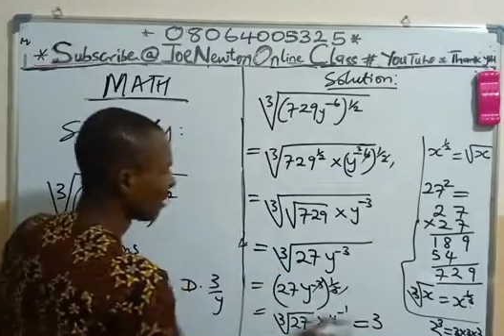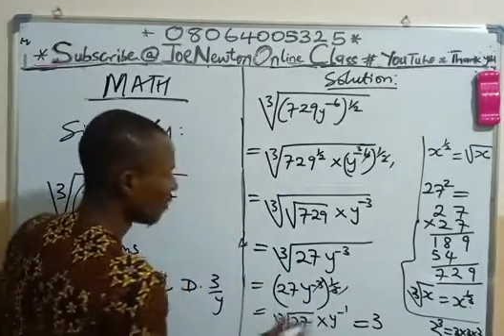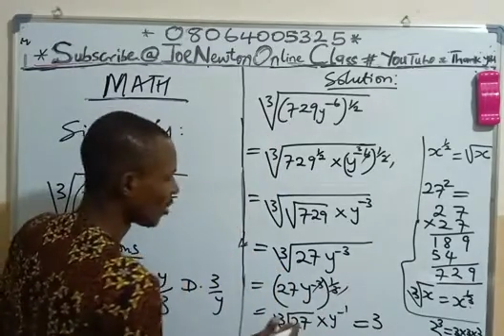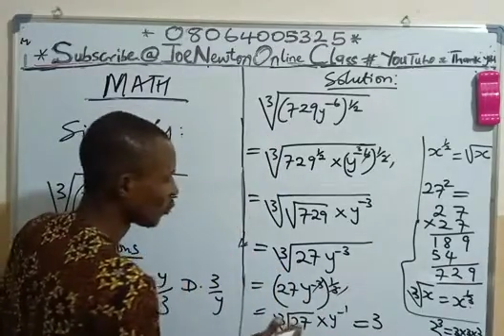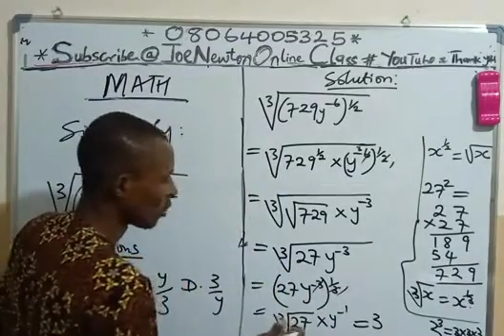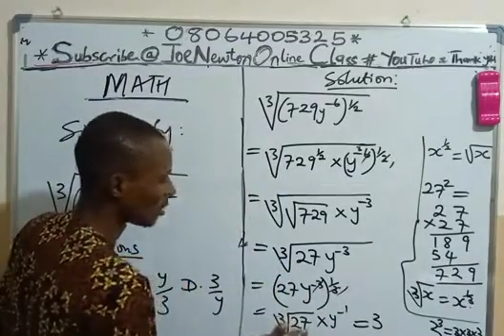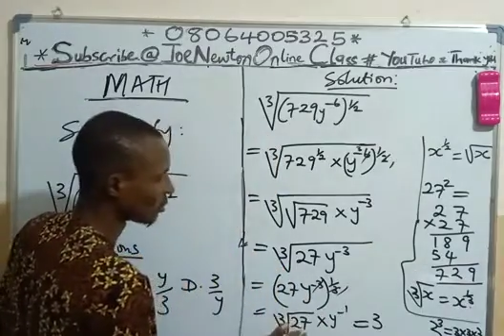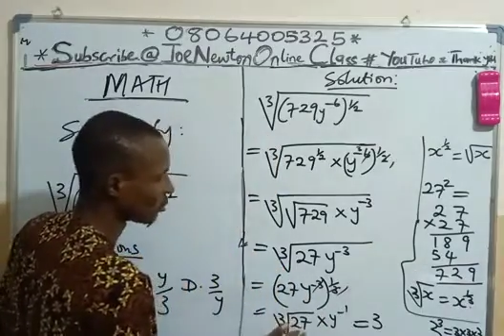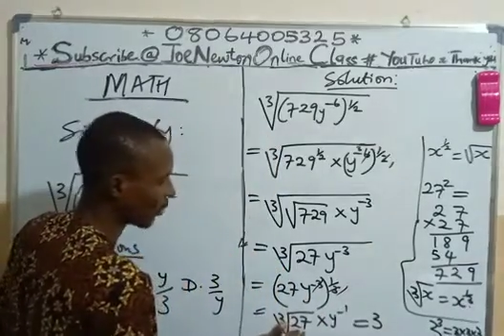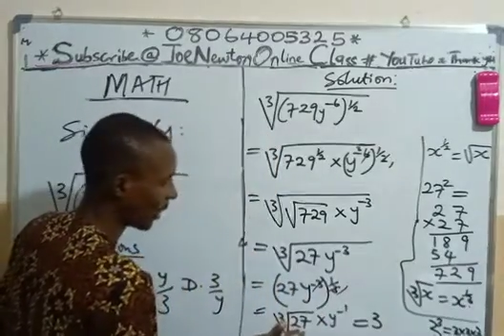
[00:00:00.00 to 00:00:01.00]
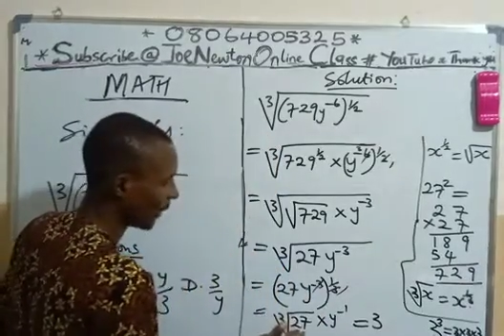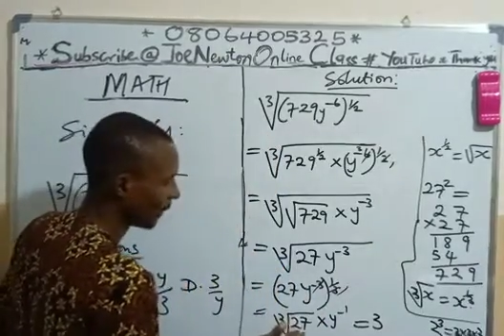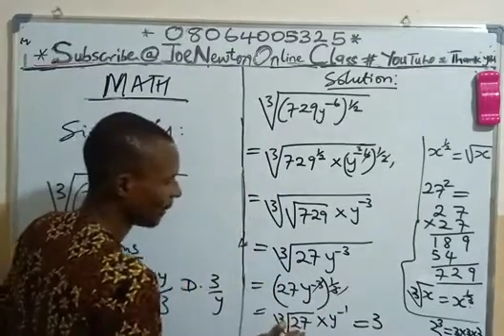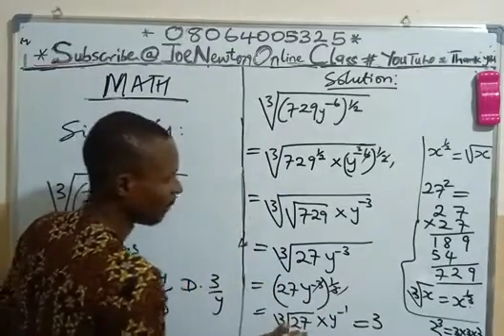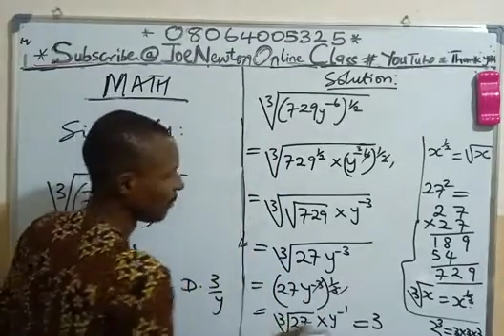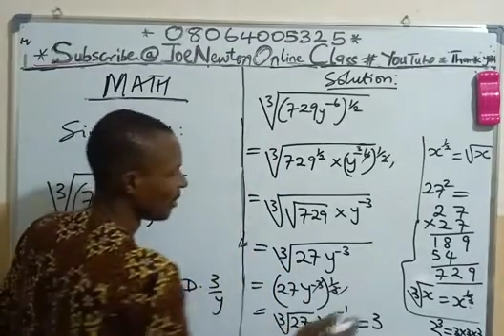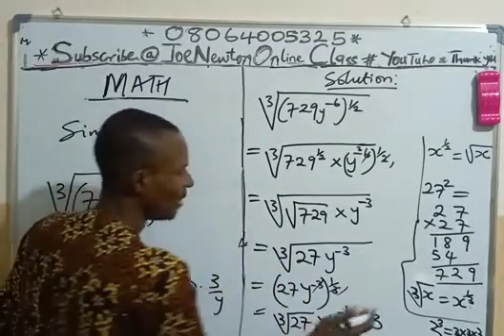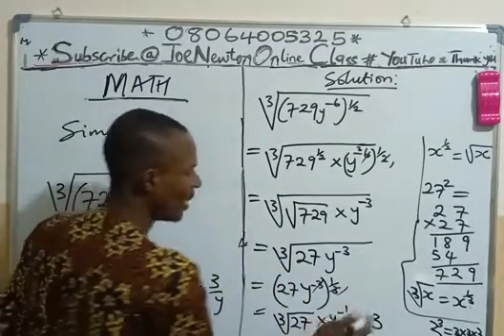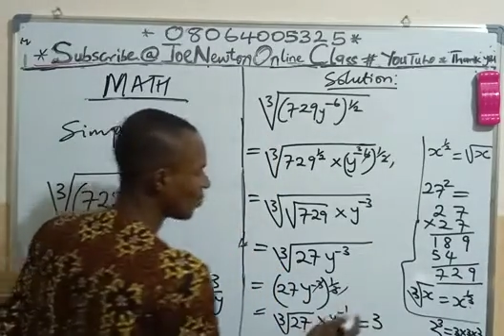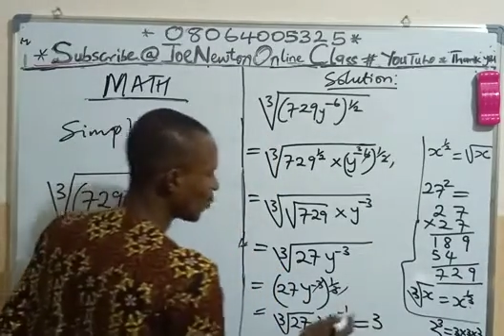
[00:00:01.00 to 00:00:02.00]
will give us what? 3.
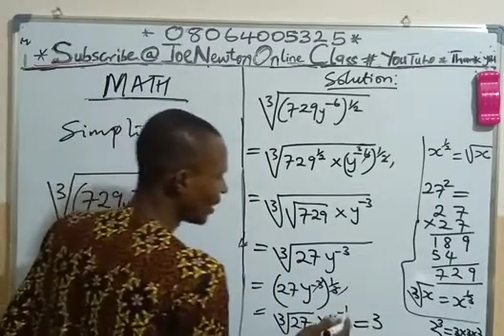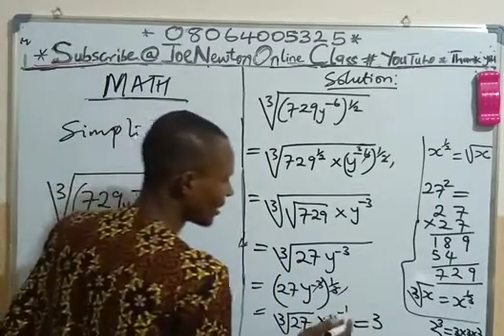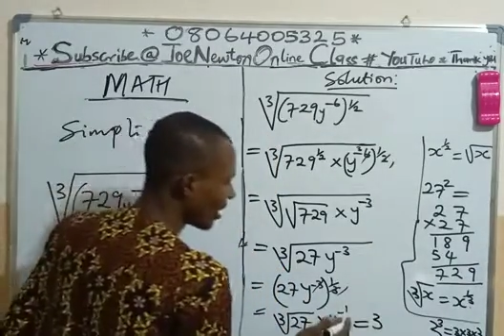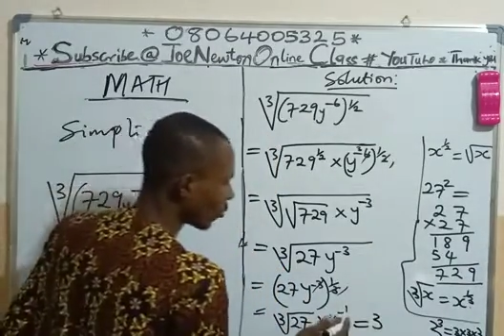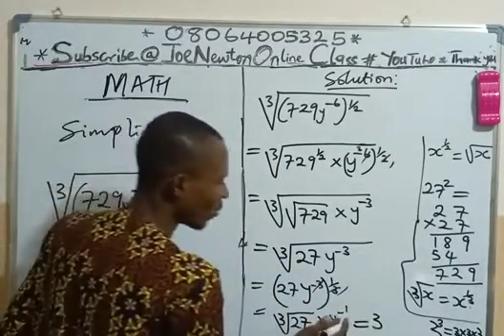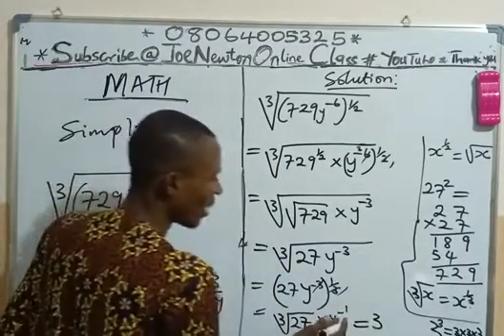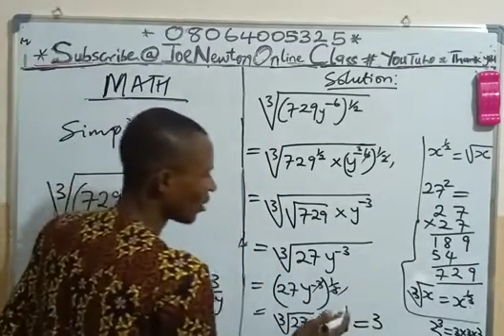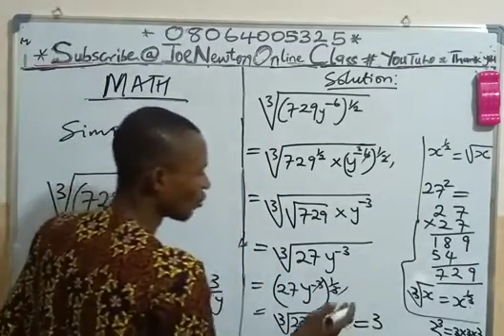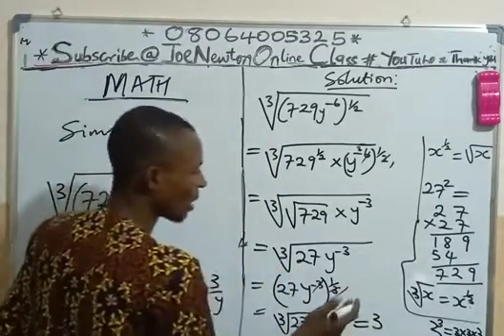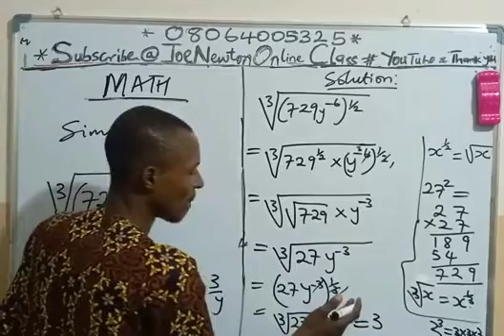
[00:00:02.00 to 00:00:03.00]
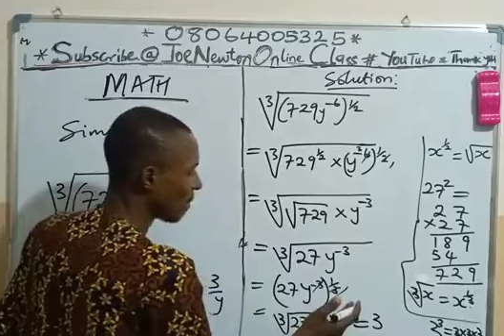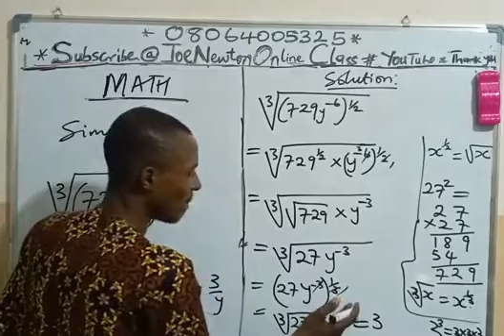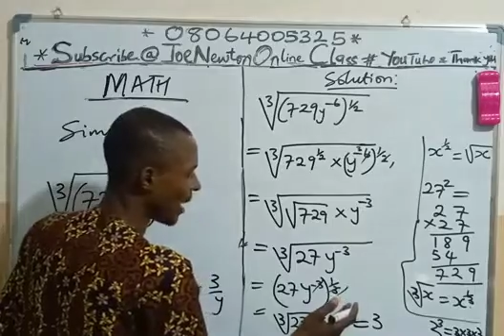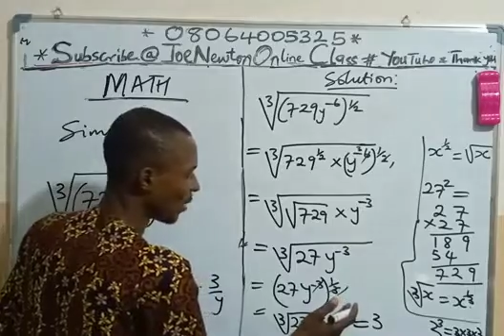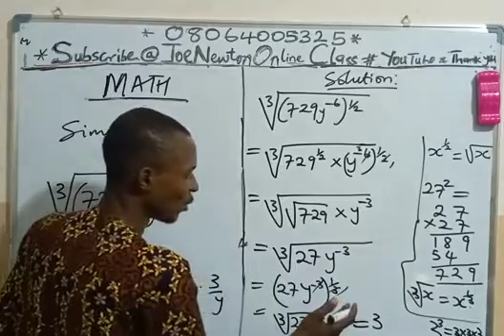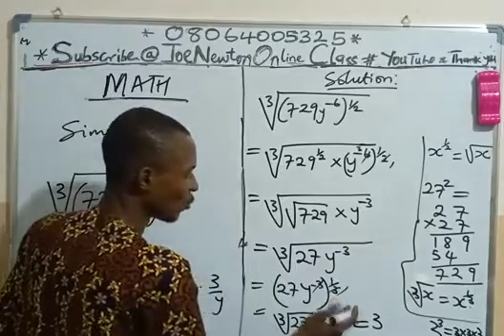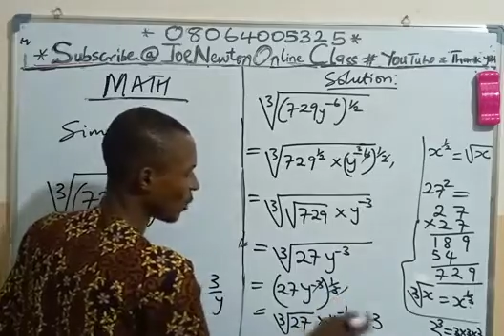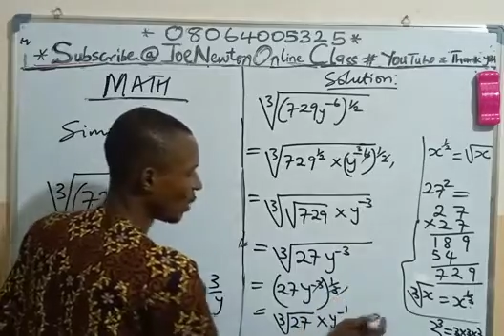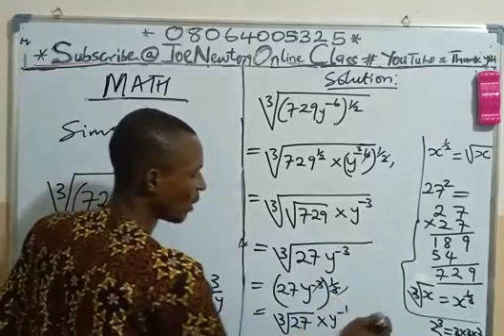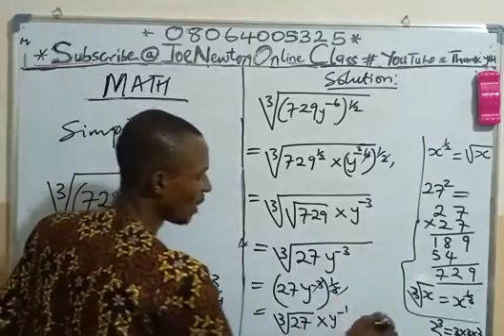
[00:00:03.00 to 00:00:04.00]
Then 3 times y raised to power minus
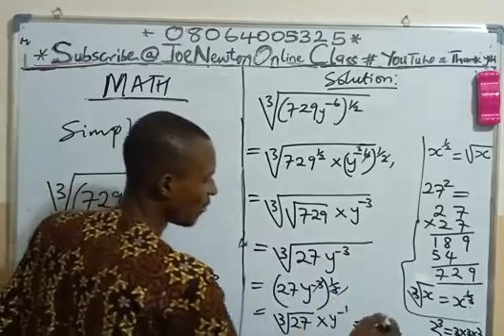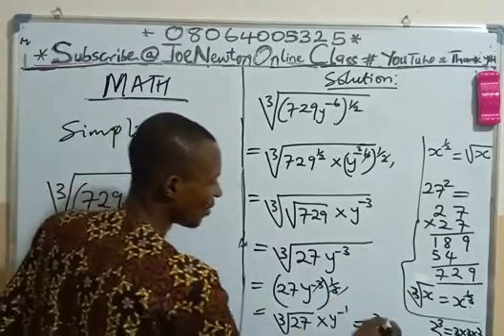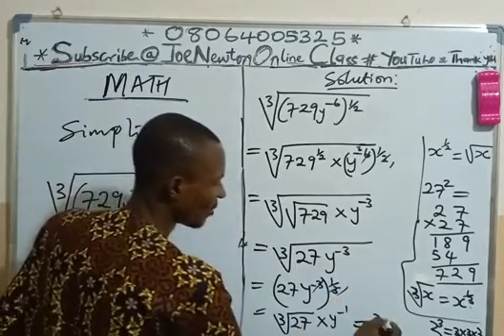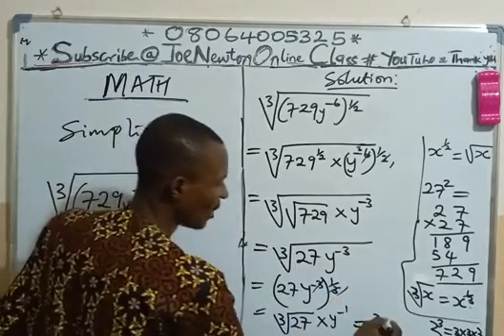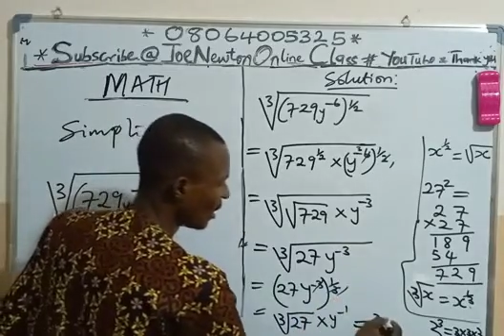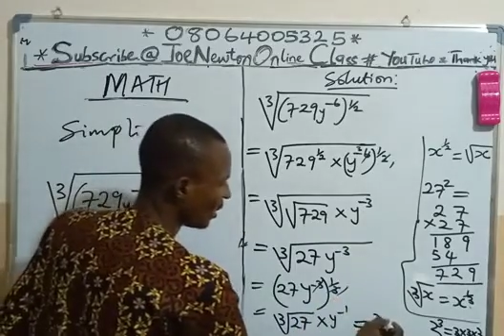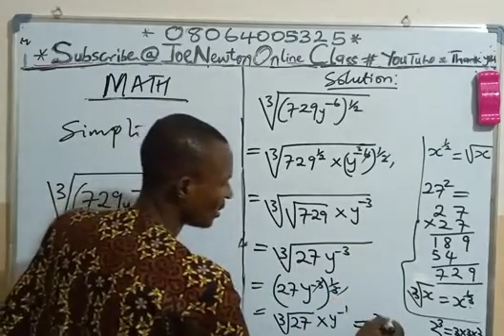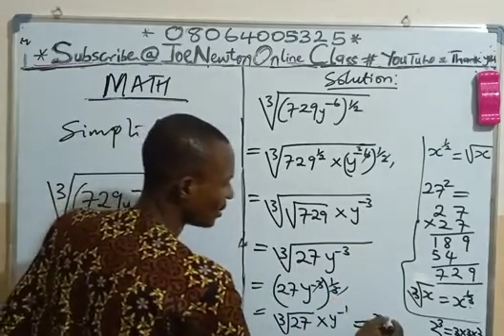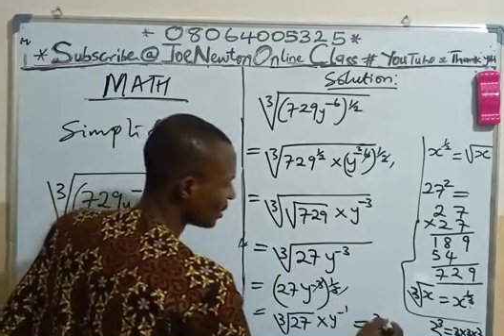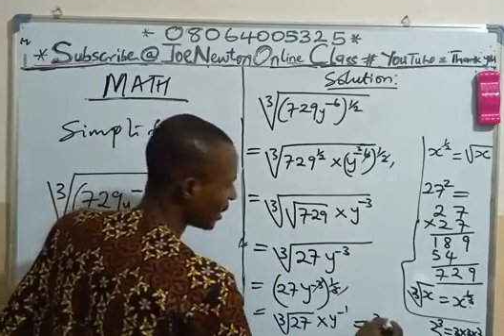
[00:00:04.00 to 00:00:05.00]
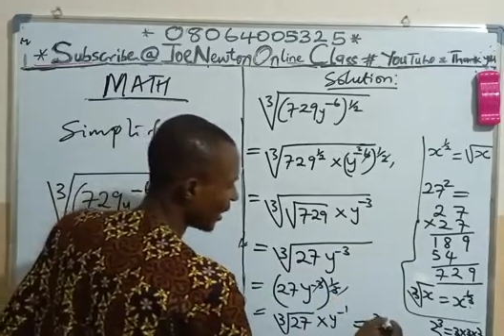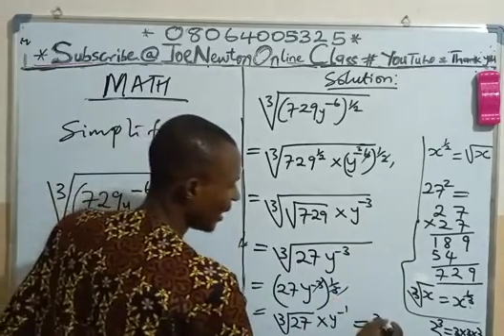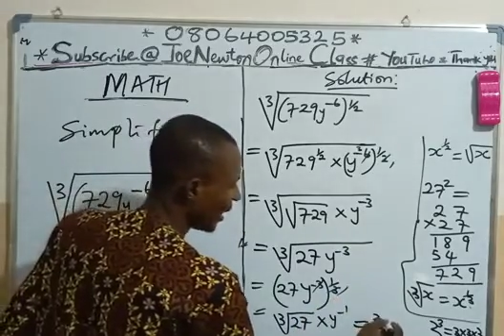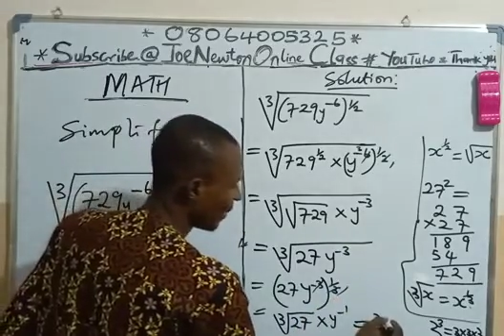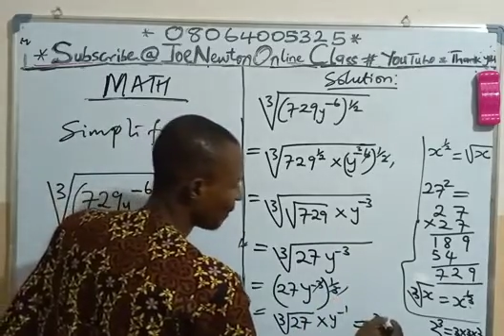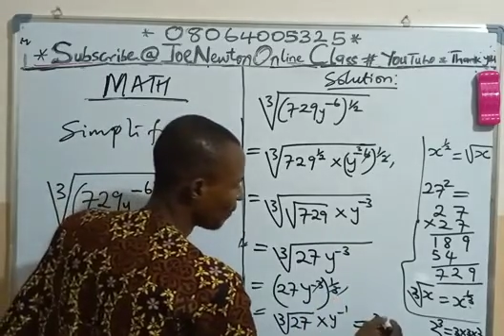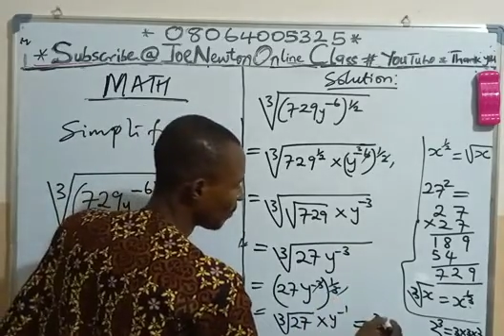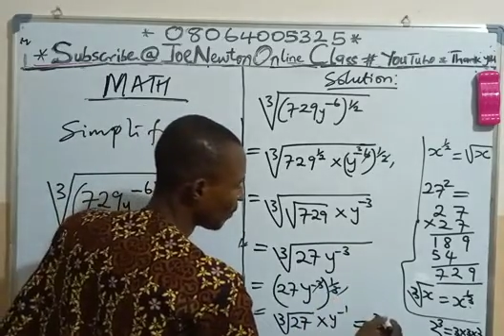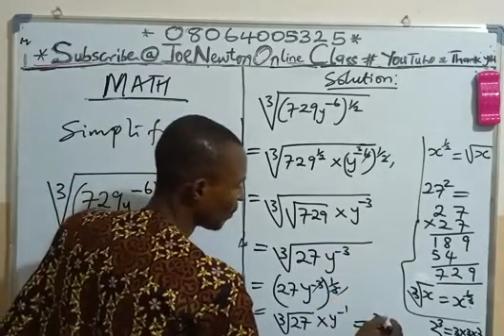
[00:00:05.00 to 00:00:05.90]
1 will give us 3